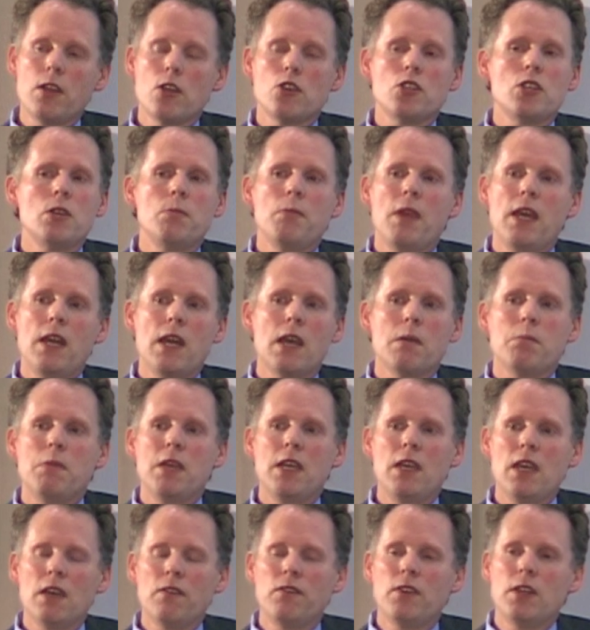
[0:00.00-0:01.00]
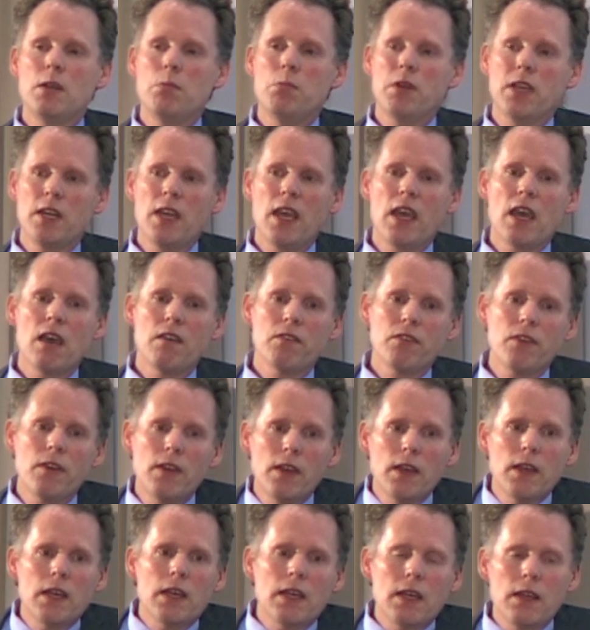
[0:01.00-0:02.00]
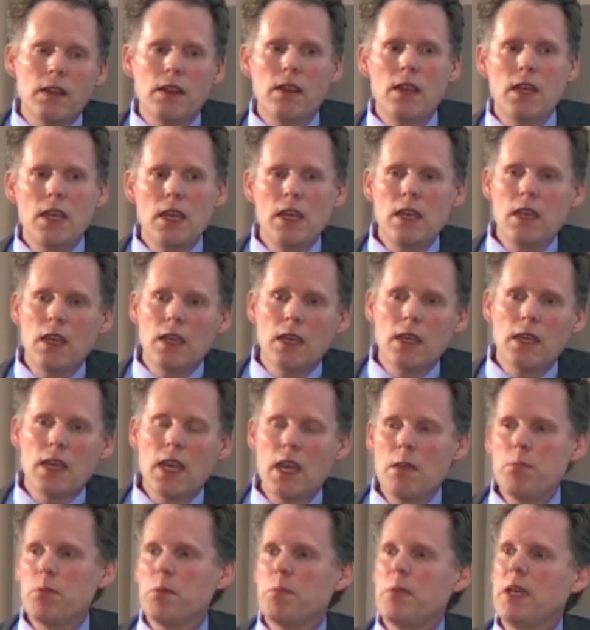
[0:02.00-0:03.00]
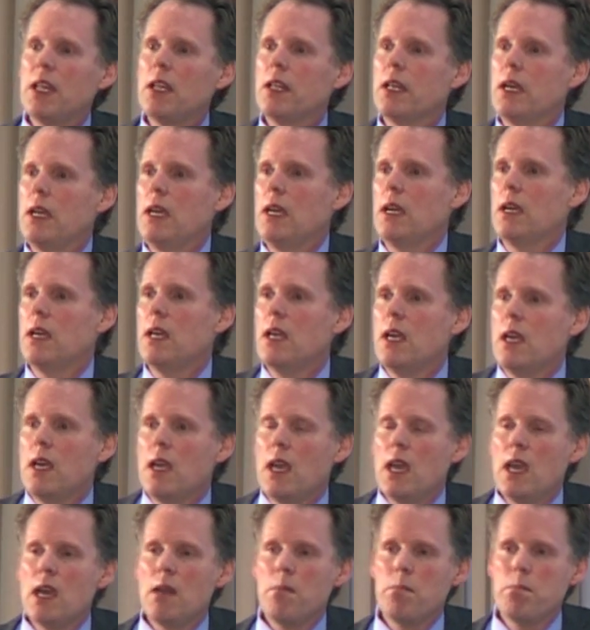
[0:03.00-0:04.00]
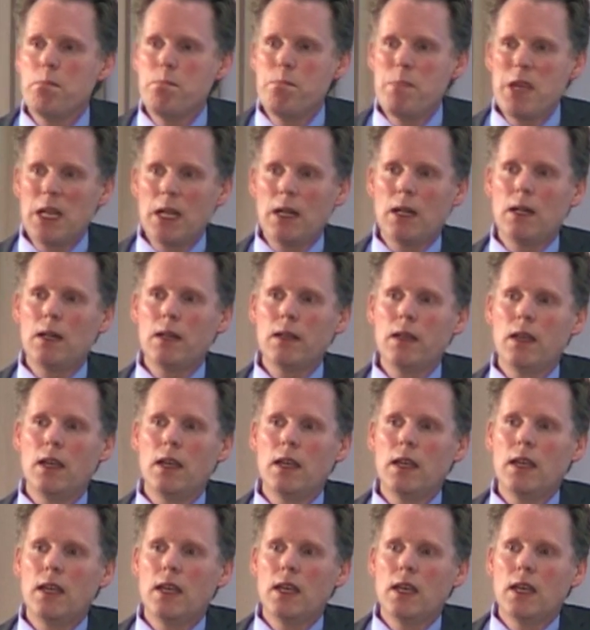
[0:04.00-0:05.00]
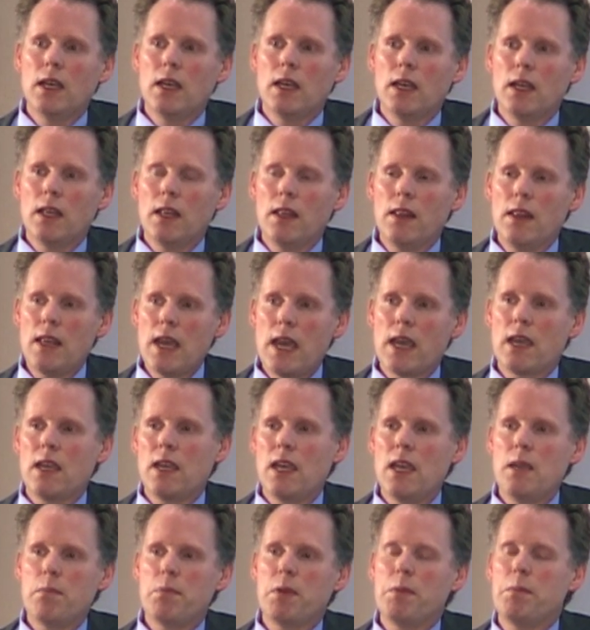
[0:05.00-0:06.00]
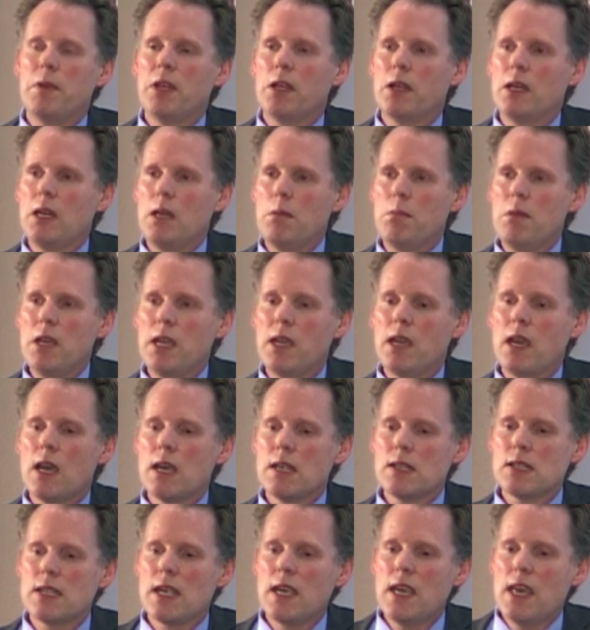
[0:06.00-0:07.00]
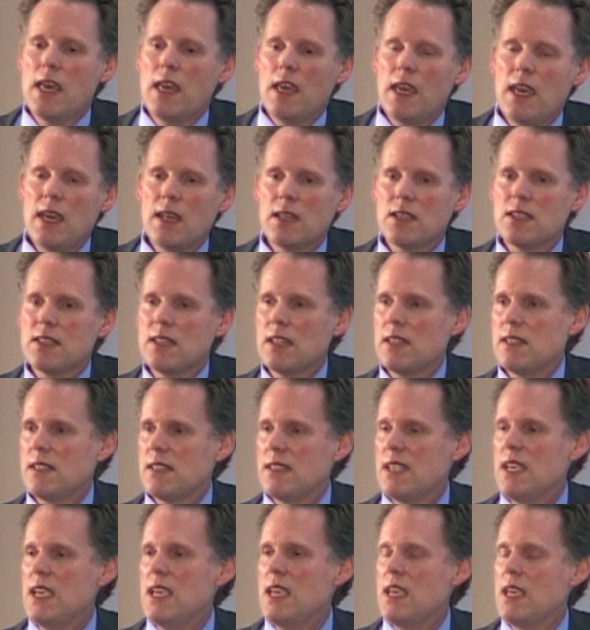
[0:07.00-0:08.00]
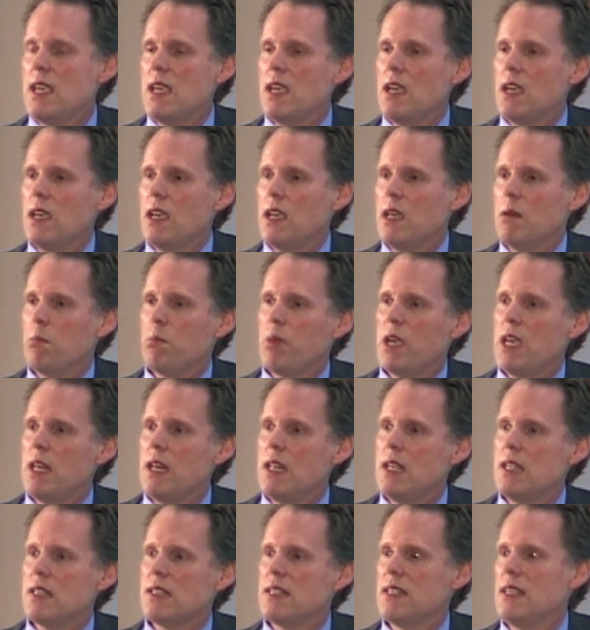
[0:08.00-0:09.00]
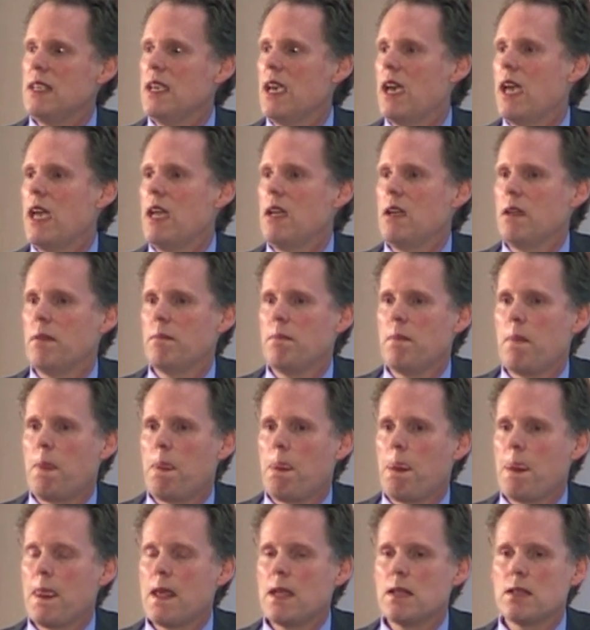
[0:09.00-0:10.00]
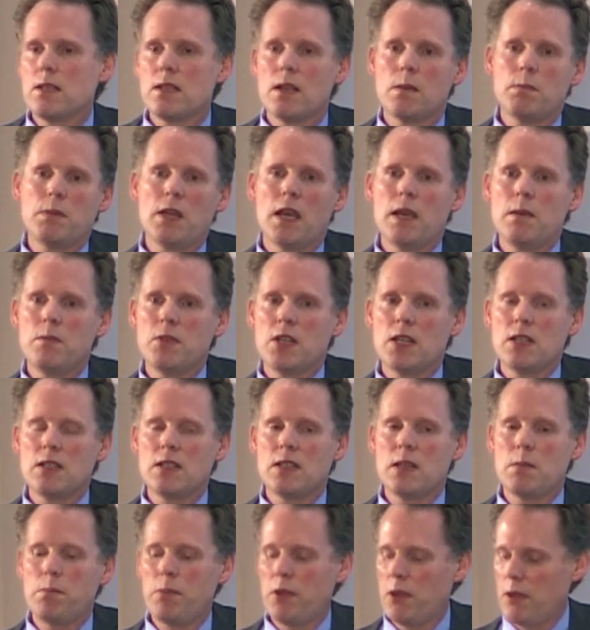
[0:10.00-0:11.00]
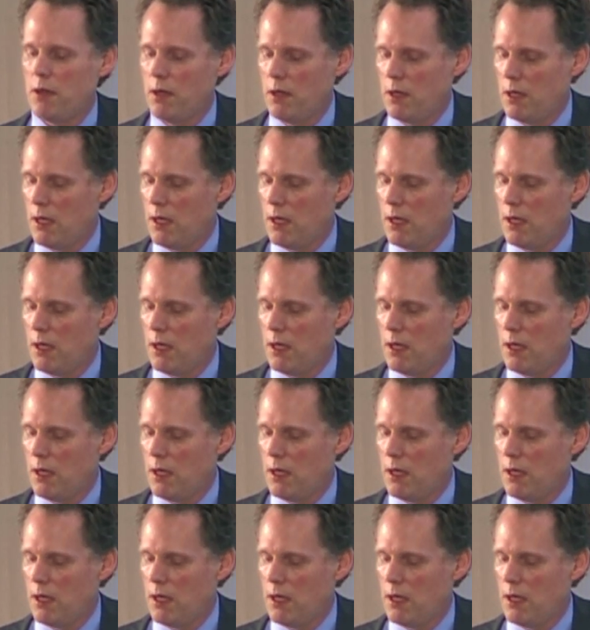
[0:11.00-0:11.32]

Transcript: who may not be gifted but have the capability, and build that capability, because it's the C in PDCA. And sometimes it's simple